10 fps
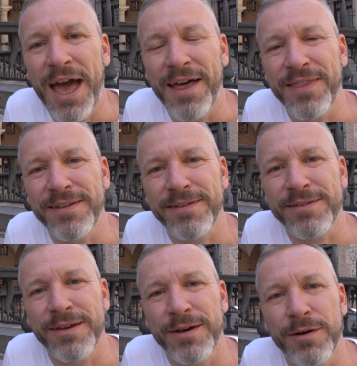and this is
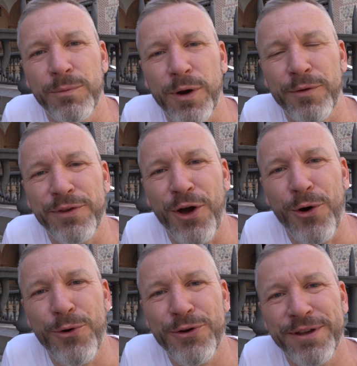one of the
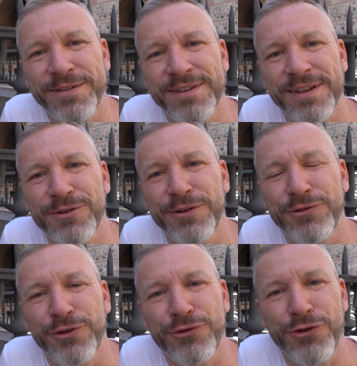oldest
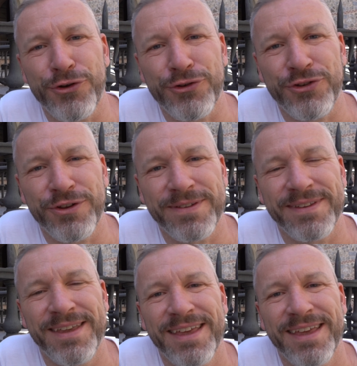Christian churches